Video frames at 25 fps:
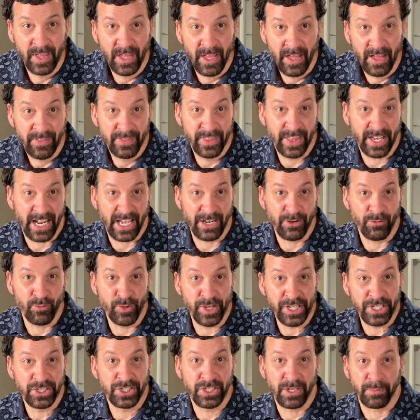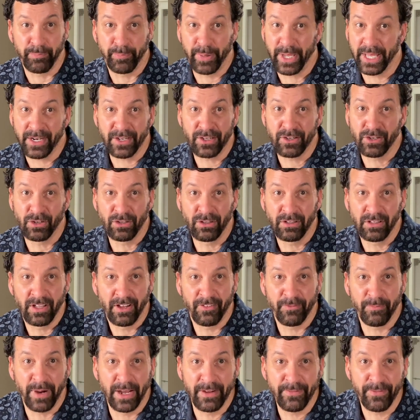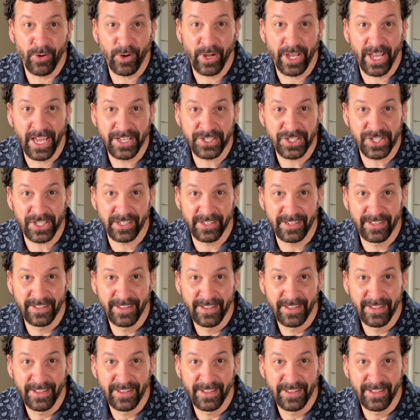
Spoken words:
That I'd reached the pinnacle of my vocation?